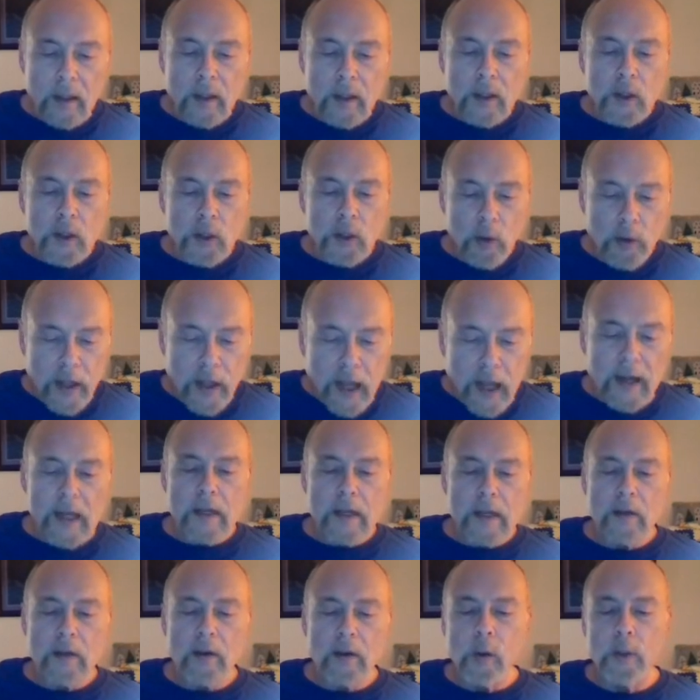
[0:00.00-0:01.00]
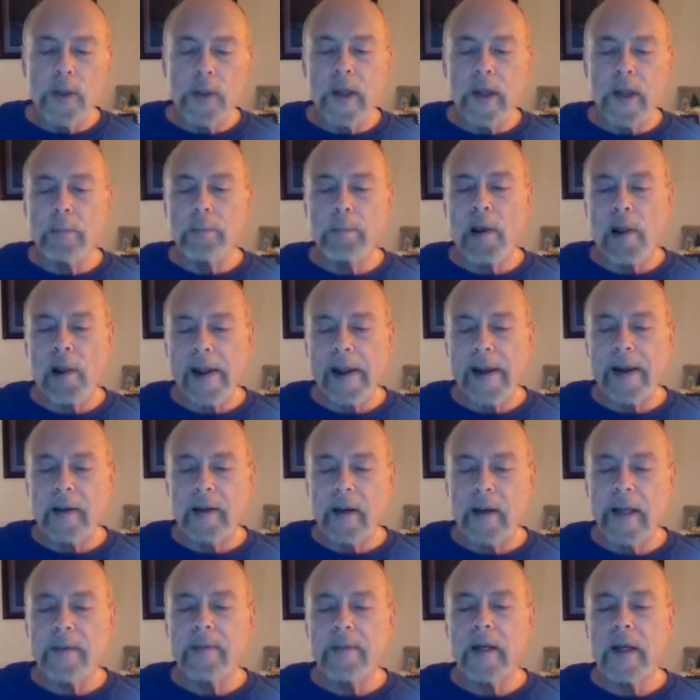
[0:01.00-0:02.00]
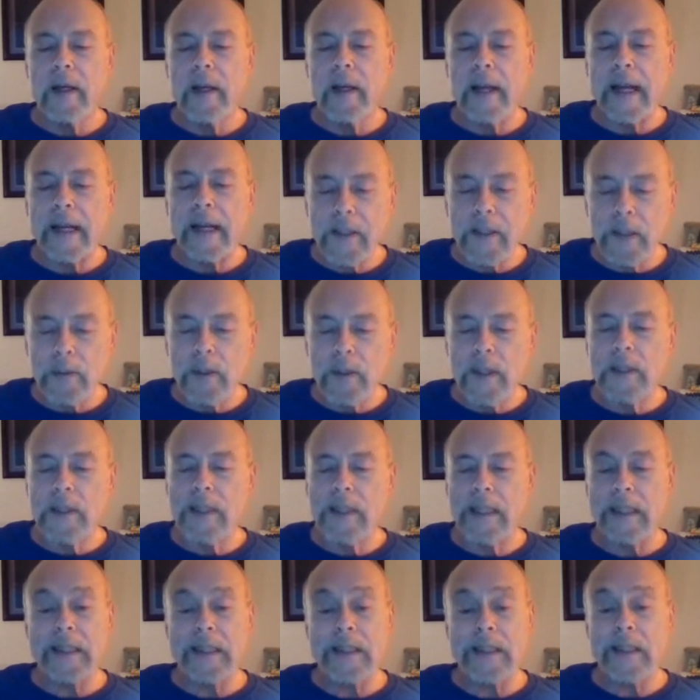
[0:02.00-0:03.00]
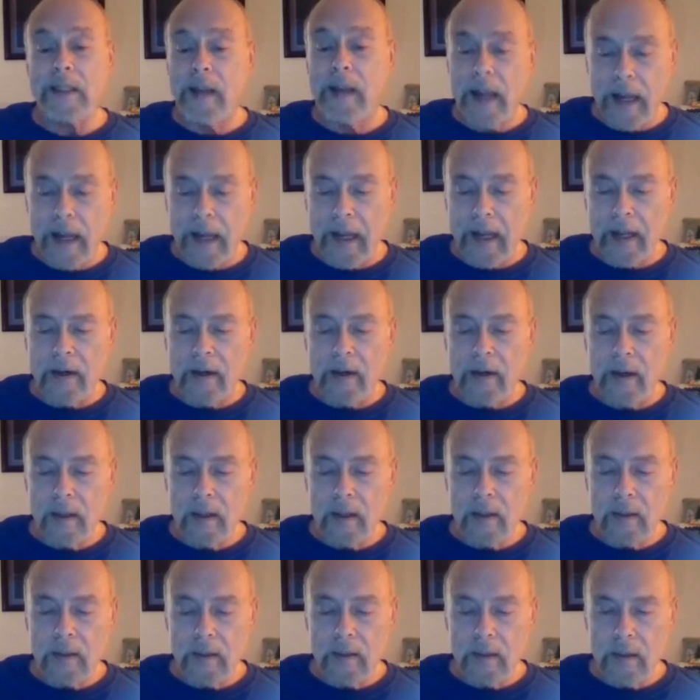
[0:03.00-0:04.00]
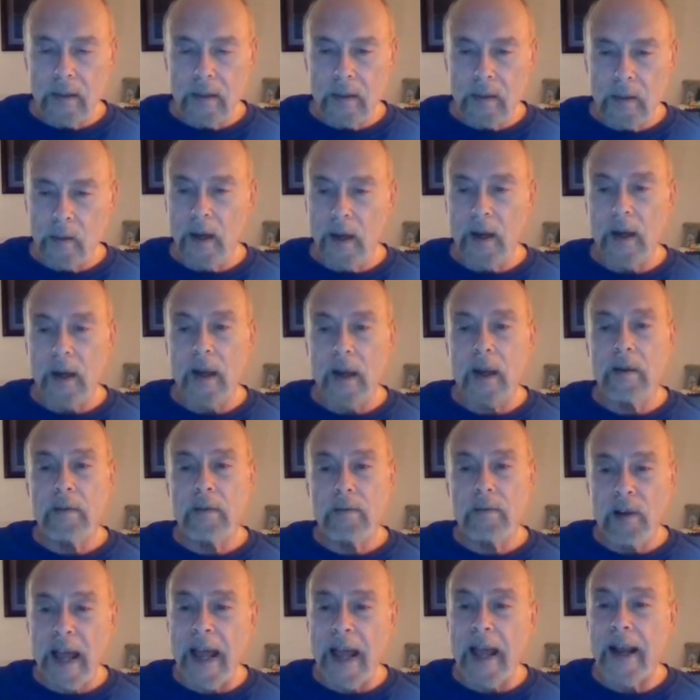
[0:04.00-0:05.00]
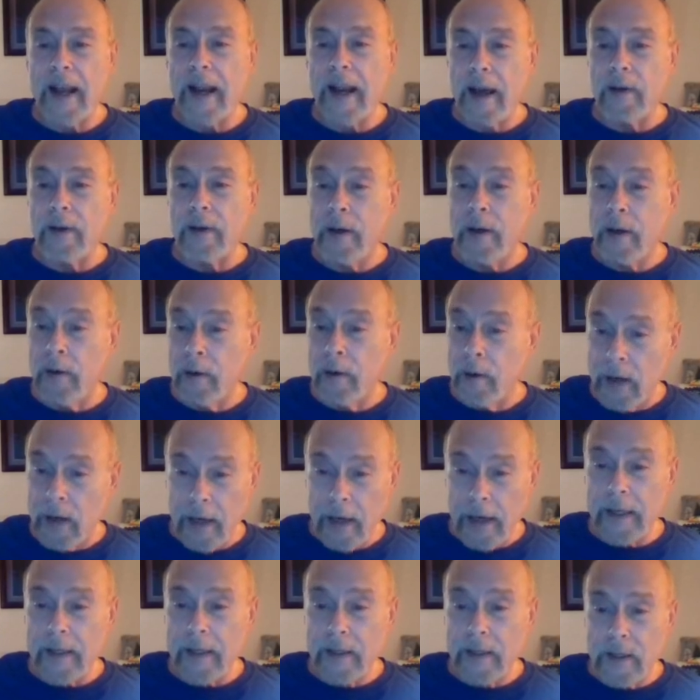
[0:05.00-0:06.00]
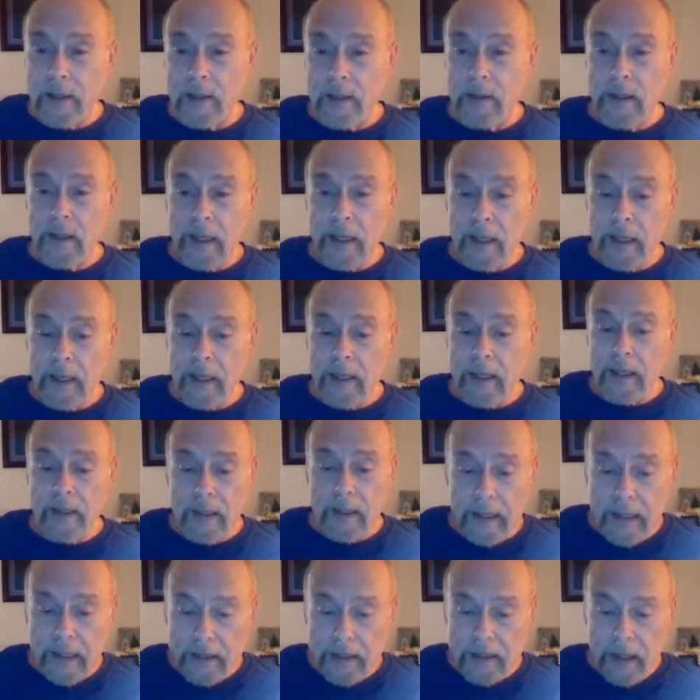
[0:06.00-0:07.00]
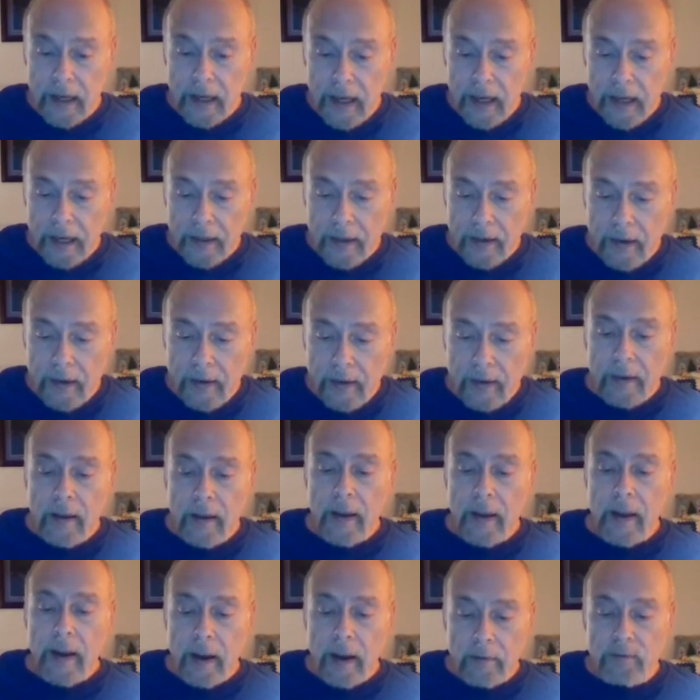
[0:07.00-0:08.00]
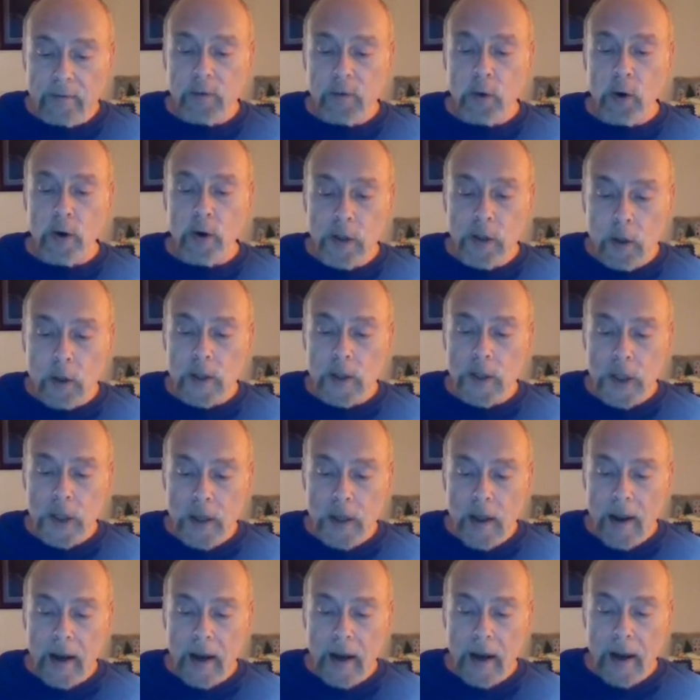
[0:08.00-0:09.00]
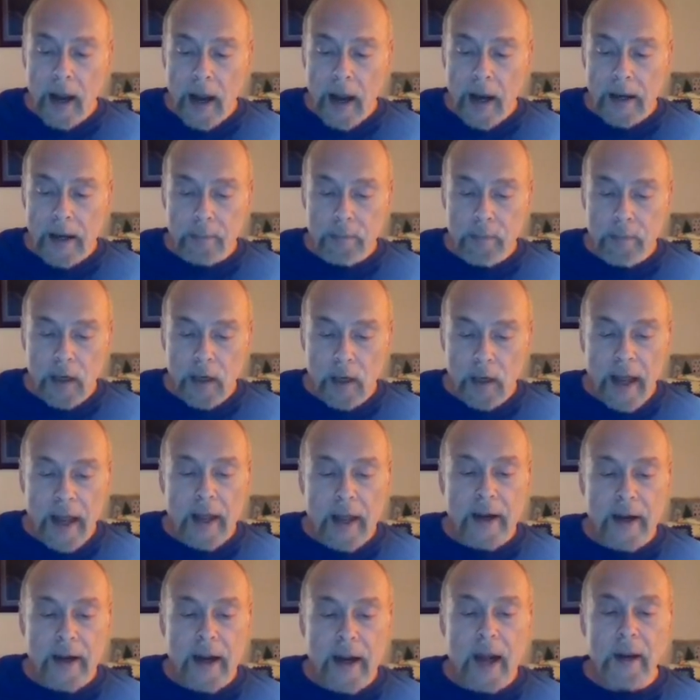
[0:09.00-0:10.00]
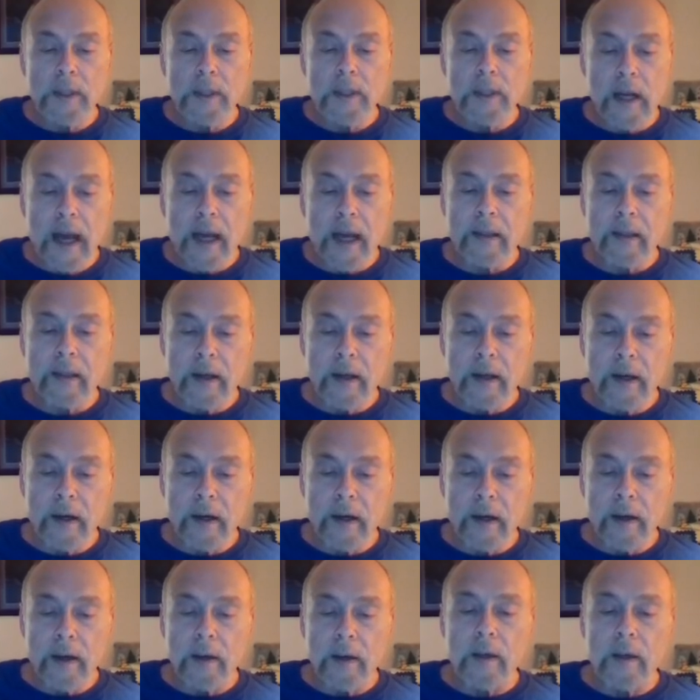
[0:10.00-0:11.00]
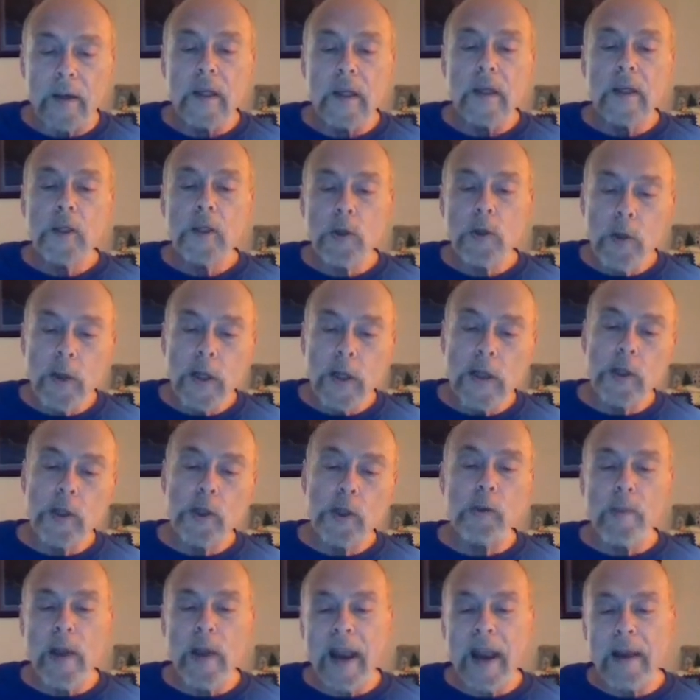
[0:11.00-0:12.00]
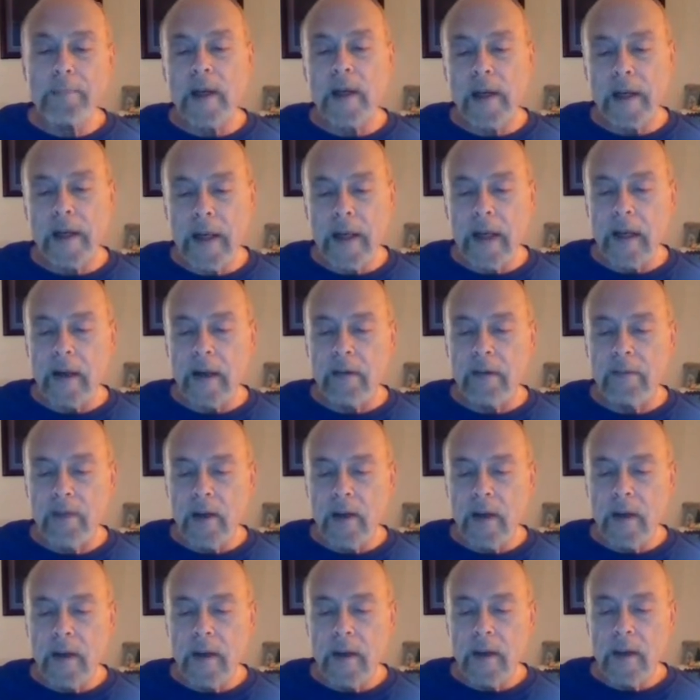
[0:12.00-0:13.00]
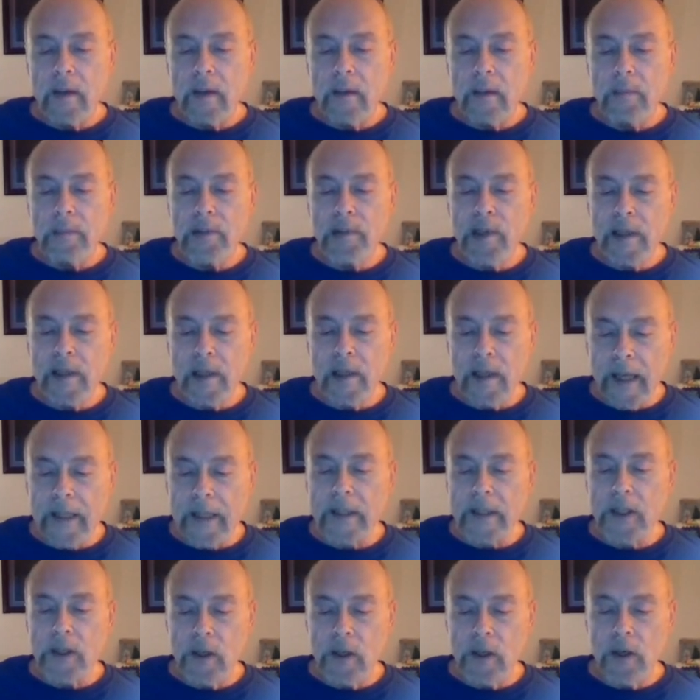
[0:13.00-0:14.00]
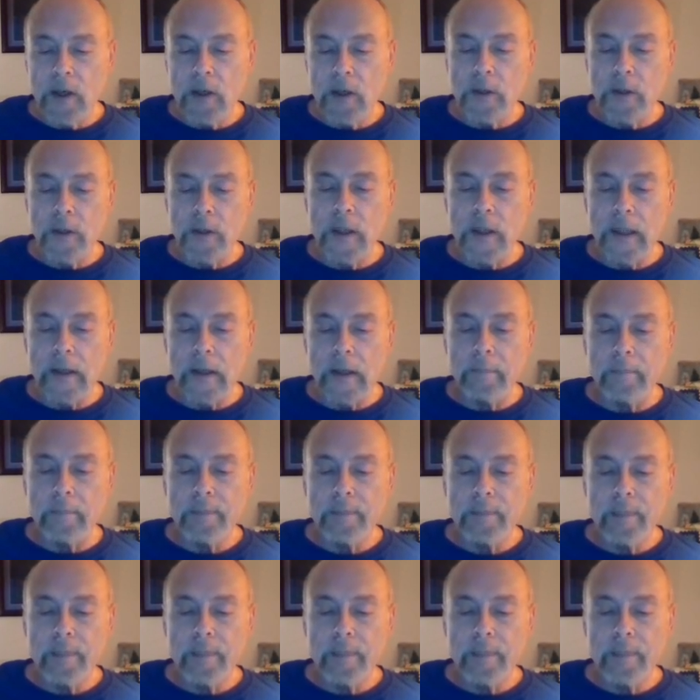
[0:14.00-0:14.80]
So then he told them plainly, 'Lazarus is dead.' Okay, flat out here, guys. Get it? He's dead. 'And for your sake, I am glad I was not there, so that you may believe. But let us go to him.'